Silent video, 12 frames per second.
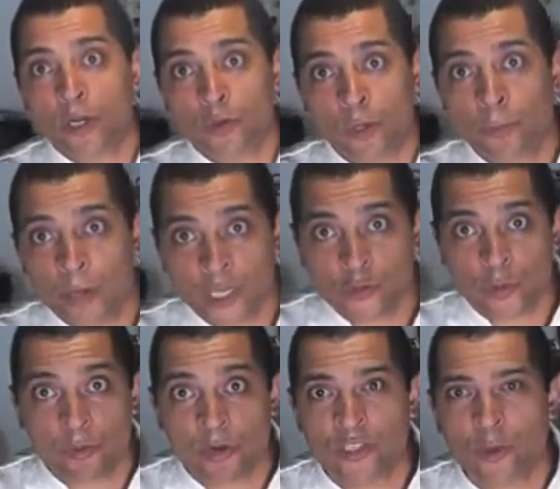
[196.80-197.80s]
when doing
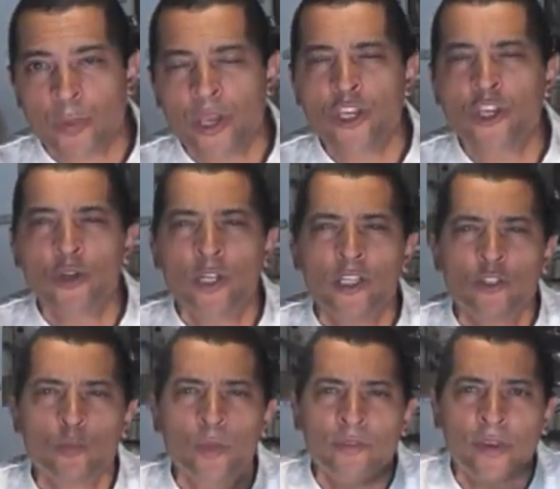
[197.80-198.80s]
pastry recipe, you need
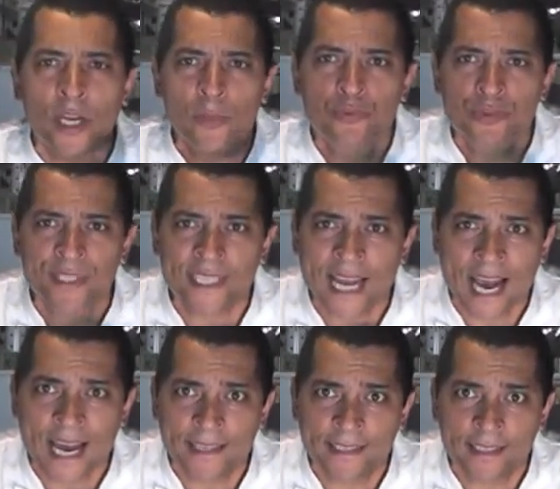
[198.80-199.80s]
to be very
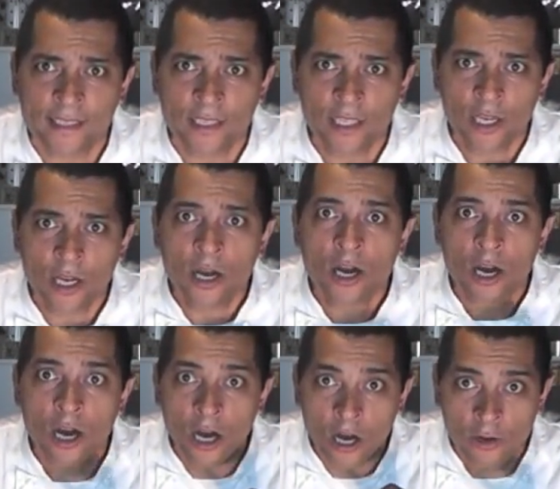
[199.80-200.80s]
precise
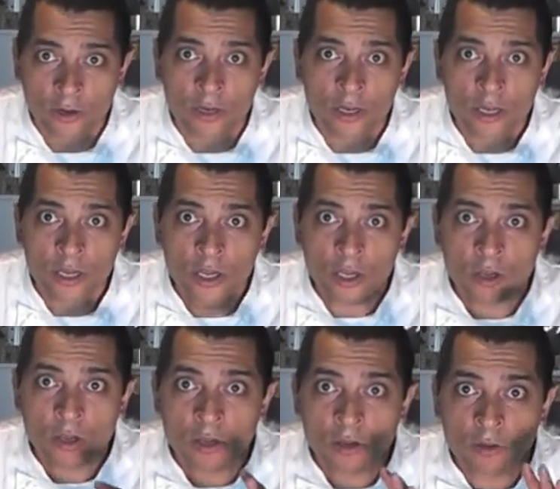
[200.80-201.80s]
on
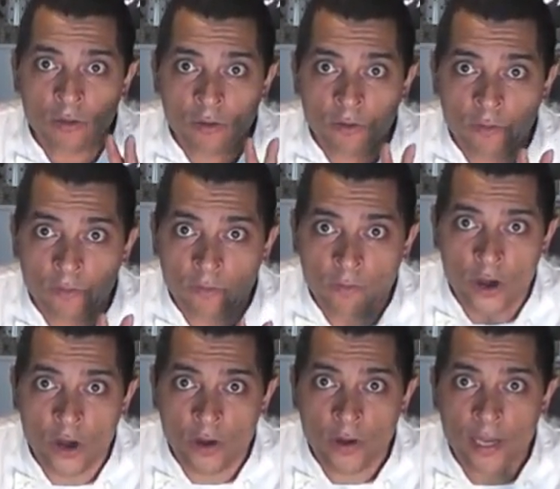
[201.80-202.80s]

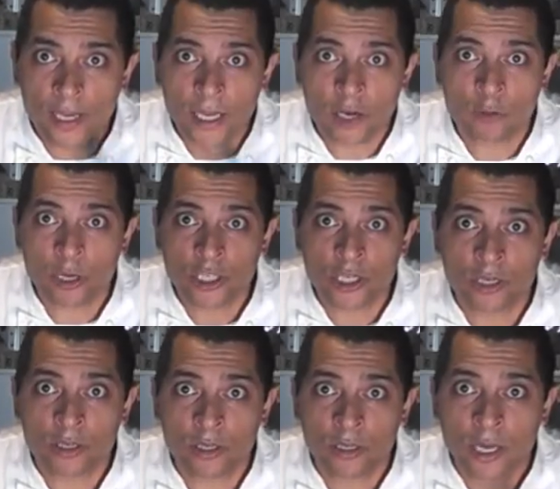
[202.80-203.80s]
the
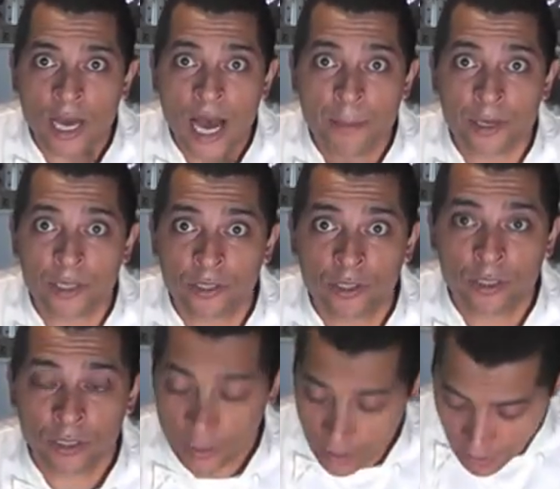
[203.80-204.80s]
ingredient amount.
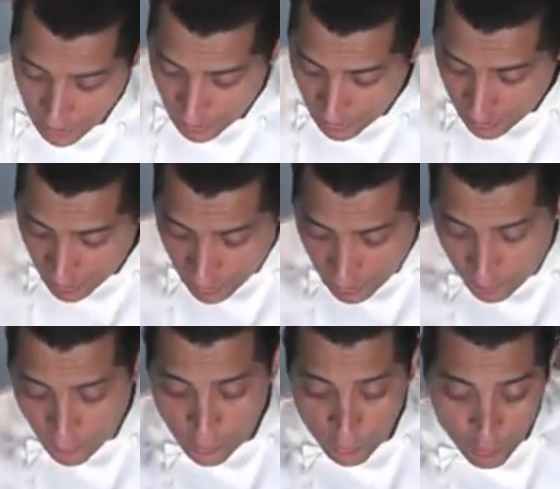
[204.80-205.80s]

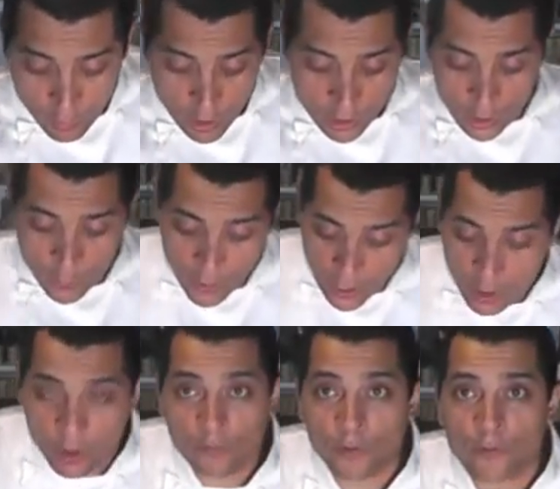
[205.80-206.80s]
If it's a recipe
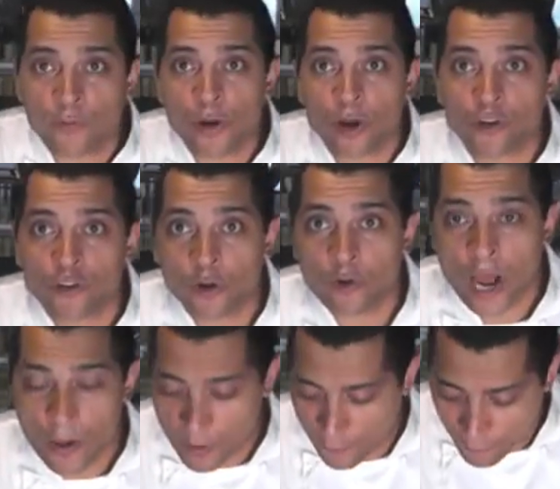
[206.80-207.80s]
called for 300
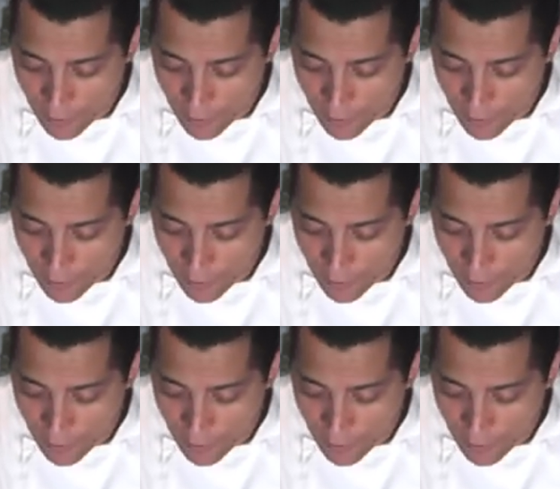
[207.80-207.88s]
grams of